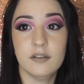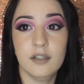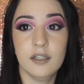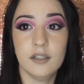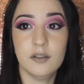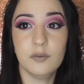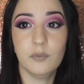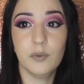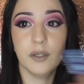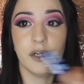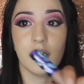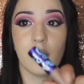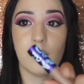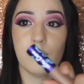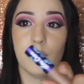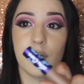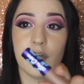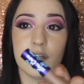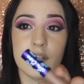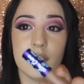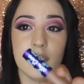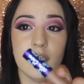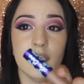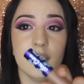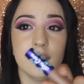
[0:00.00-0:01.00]
Like when I
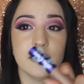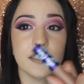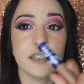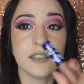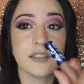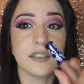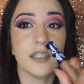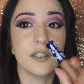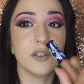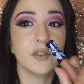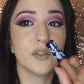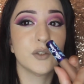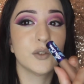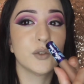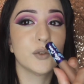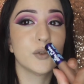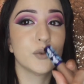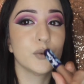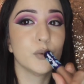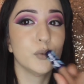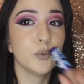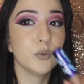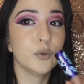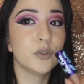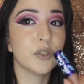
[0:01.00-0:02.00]
wear these, it's like
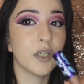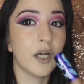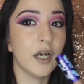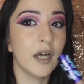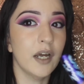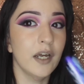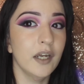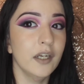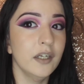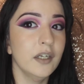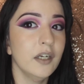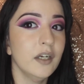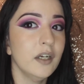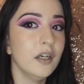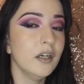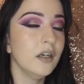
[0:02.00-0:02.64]
so dry.